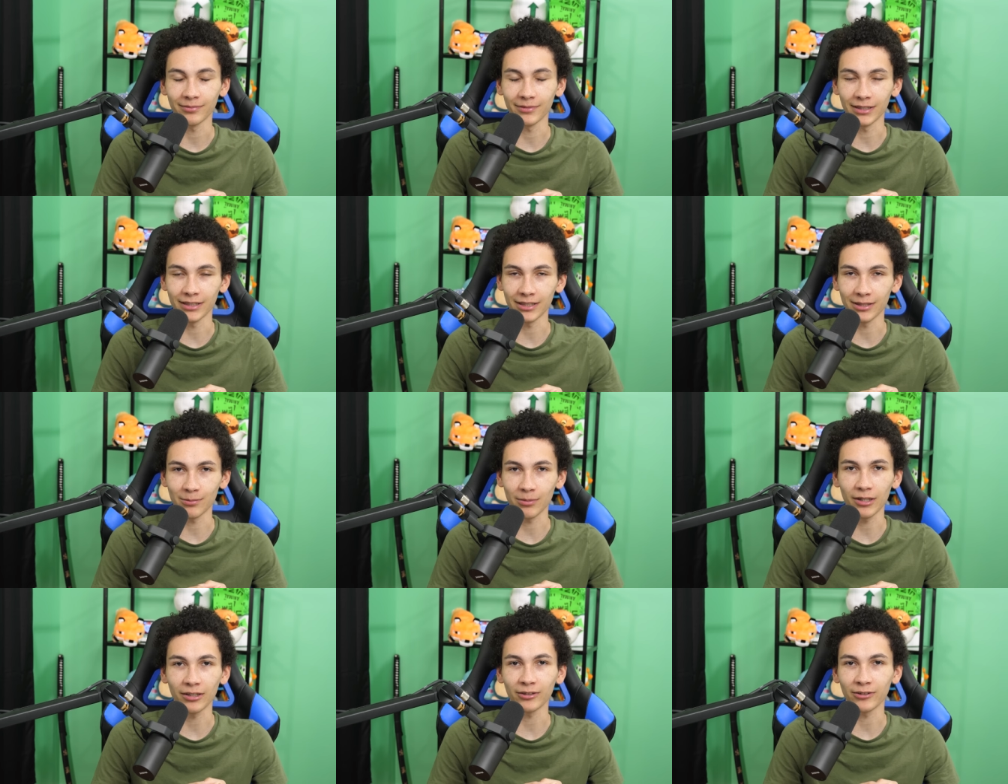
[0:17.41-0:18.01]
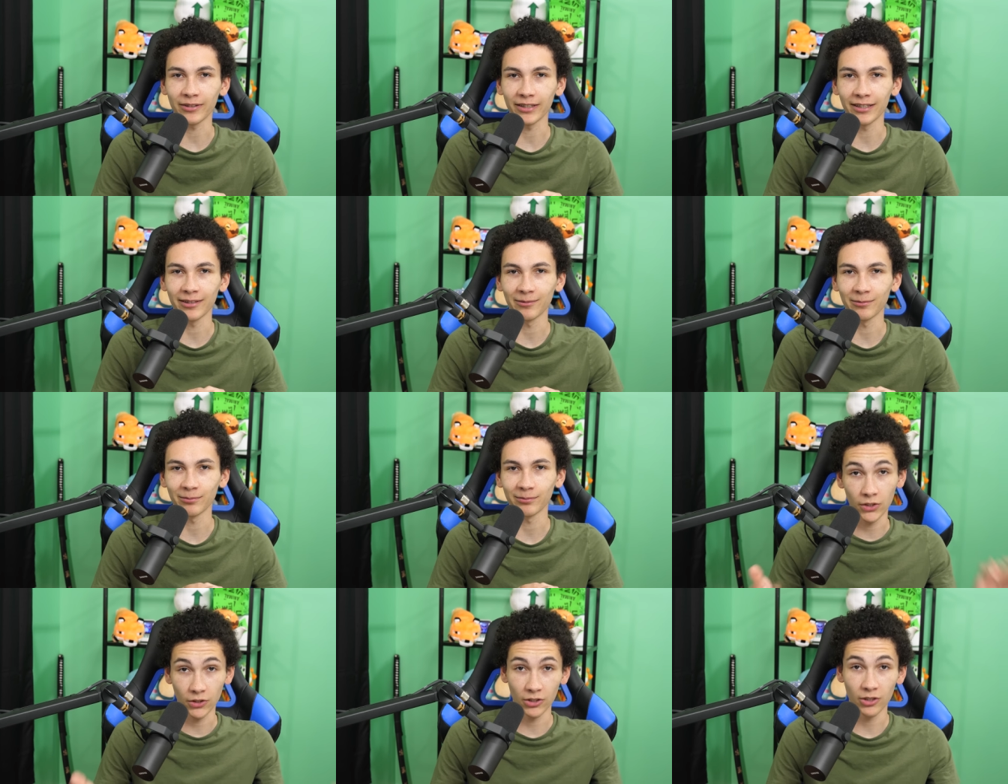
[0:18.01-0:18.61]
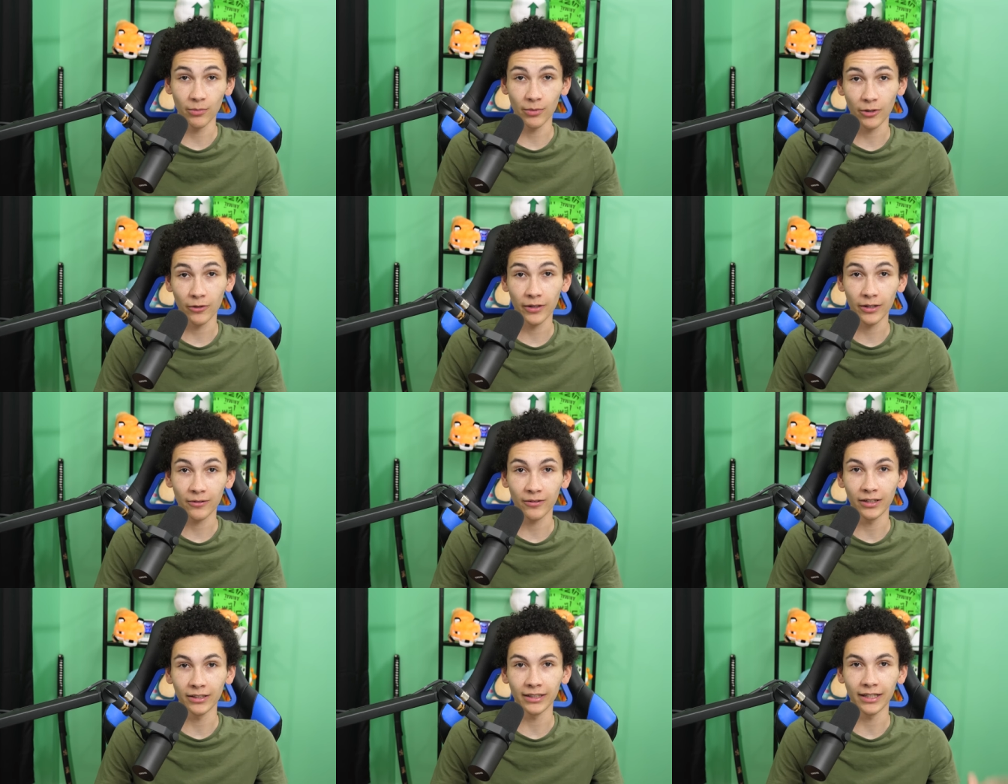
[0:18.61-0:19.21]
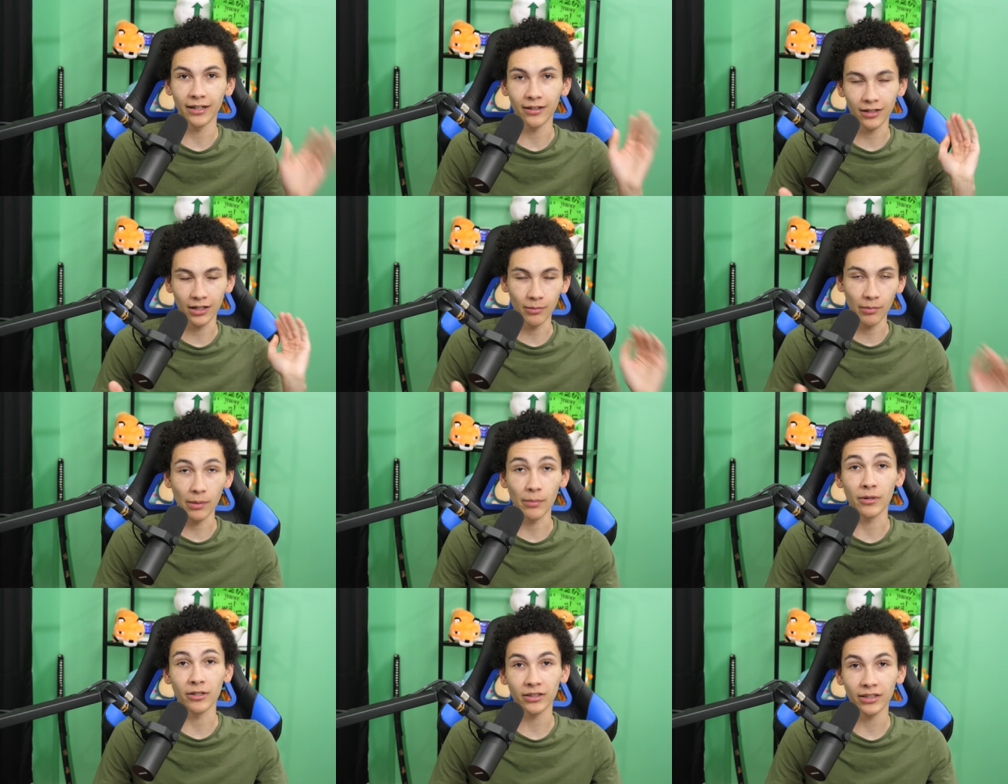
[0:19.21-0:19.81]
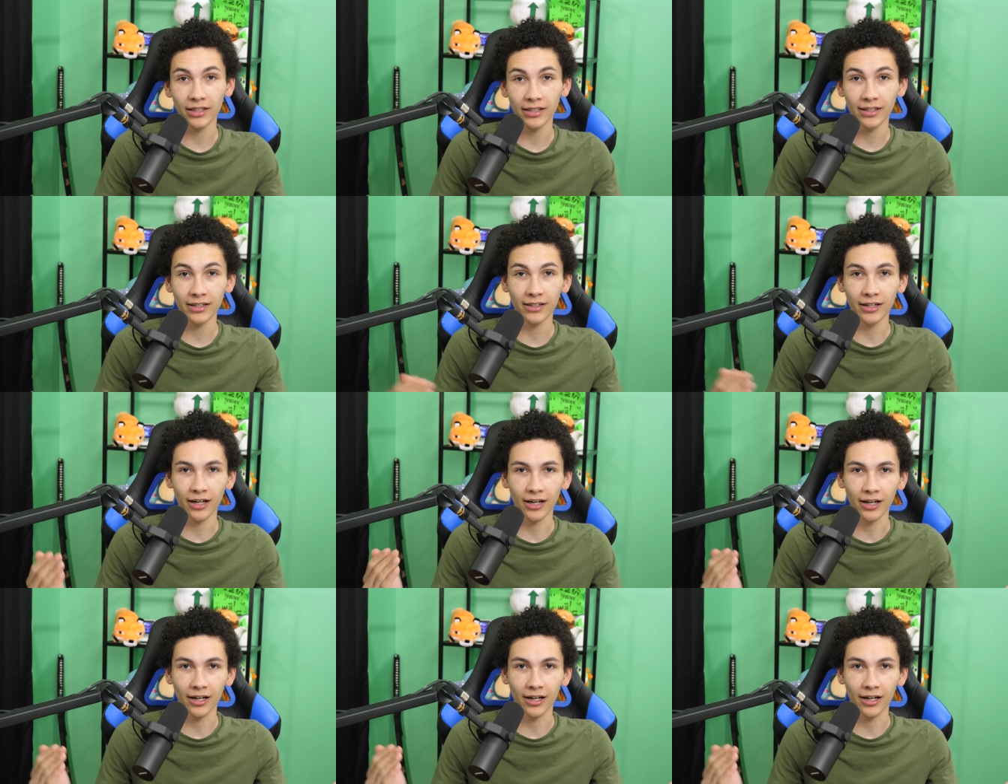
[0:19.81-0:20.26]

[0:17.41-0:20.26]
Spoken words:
This is part three. So super quick rundown on my birthday.